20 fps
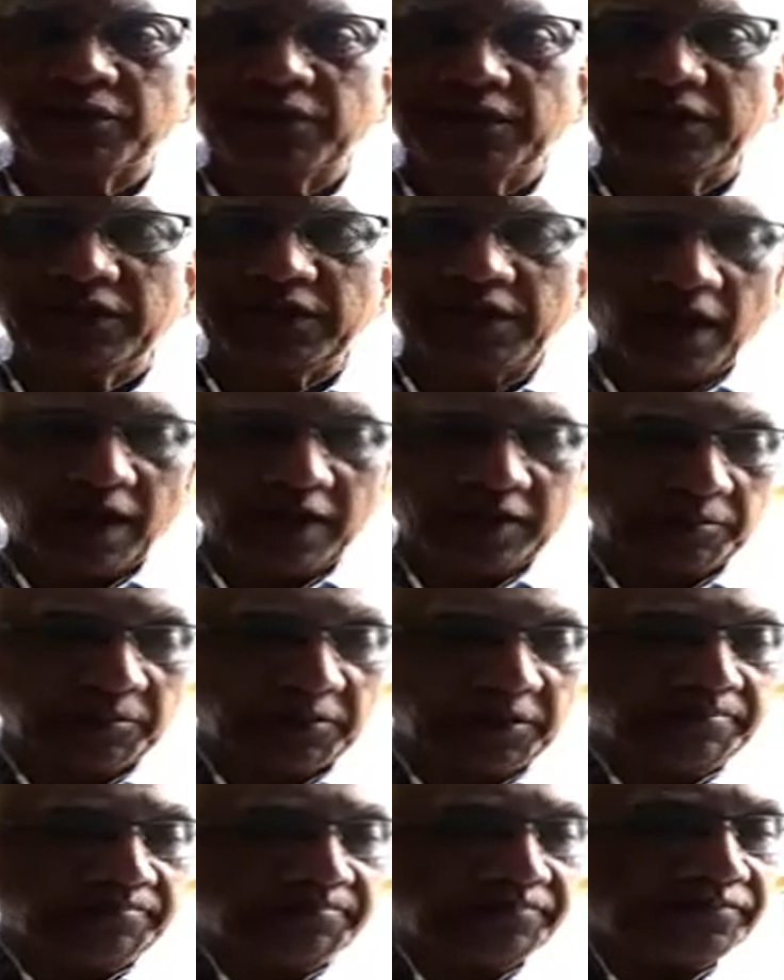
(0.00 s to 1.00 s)
the
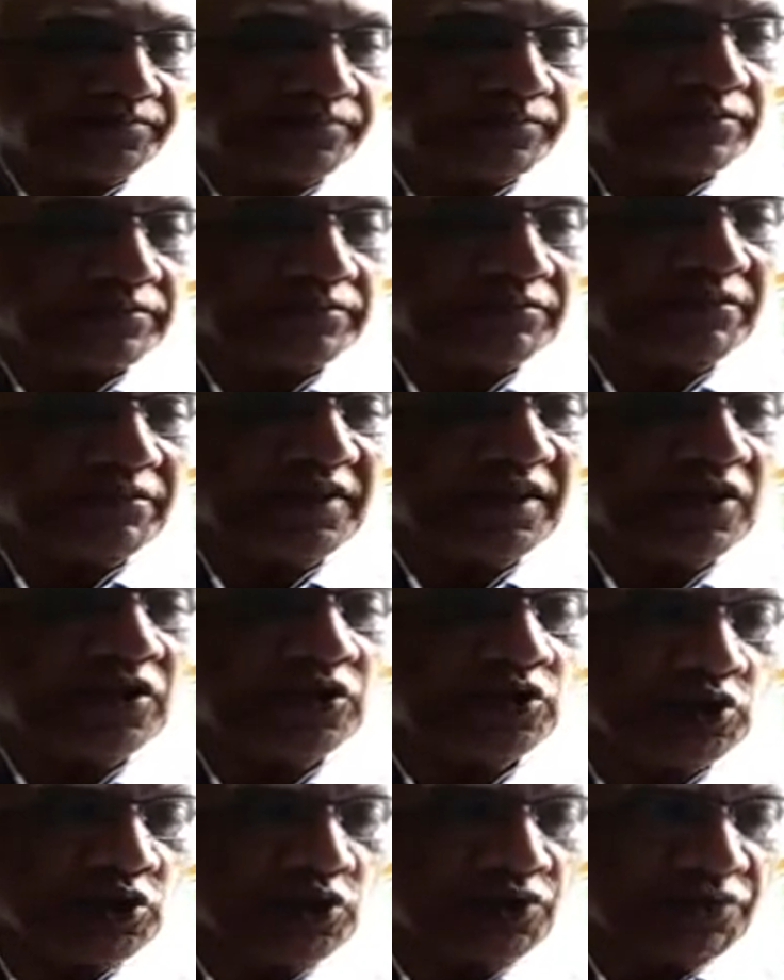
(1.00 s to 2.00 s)
Atman.
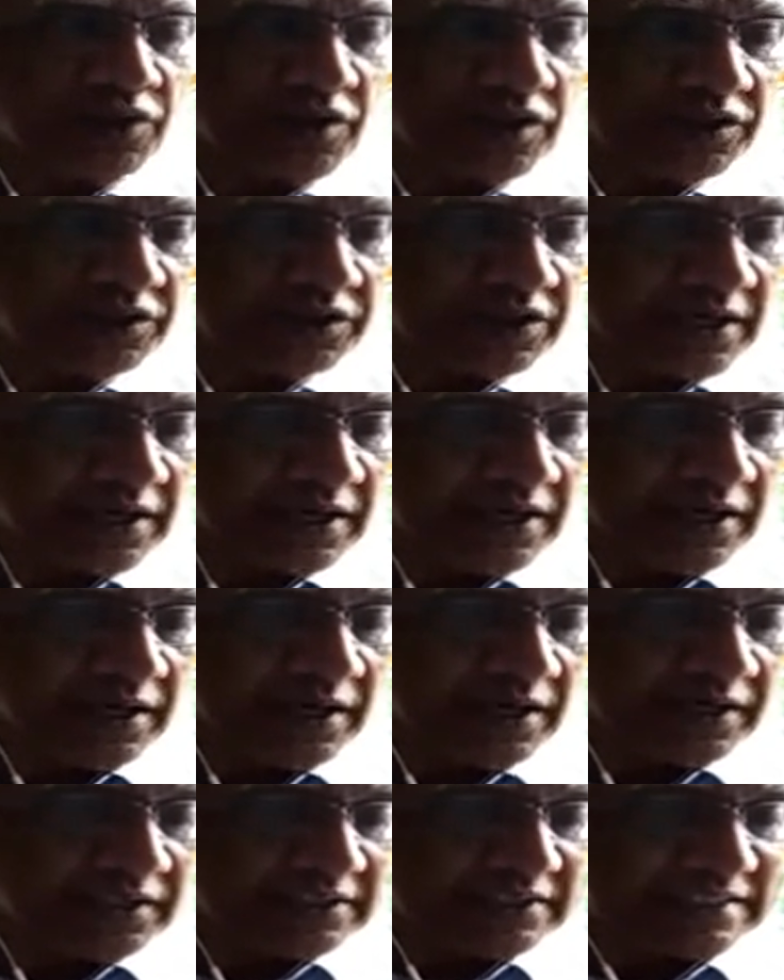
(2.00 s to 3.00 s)
So verse
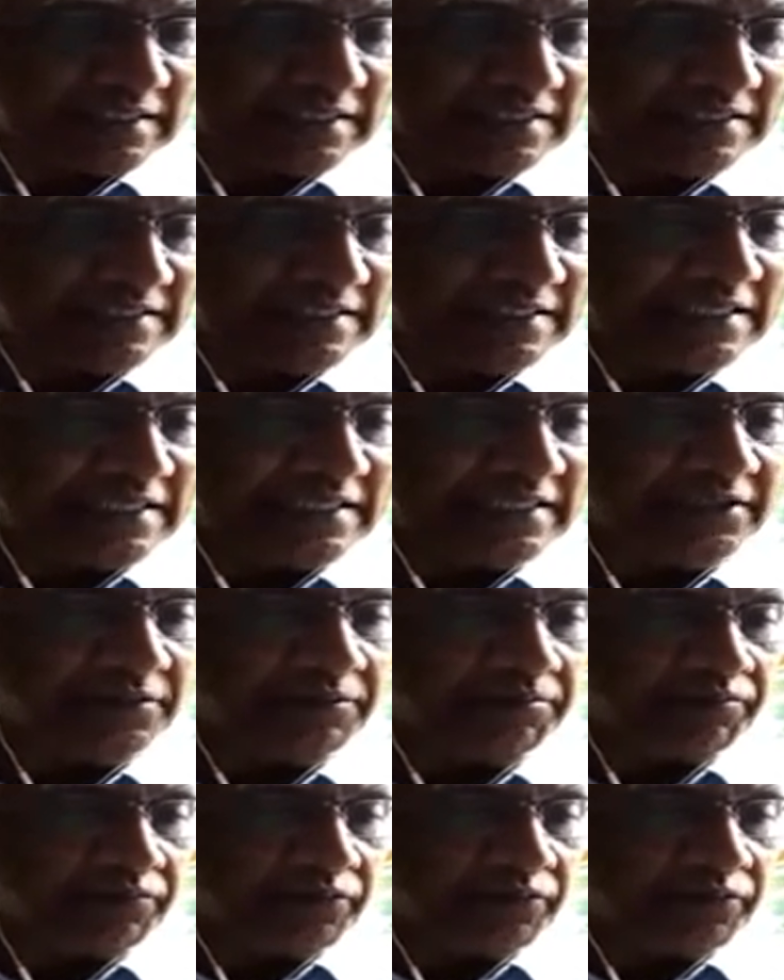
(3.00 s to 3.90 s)
16.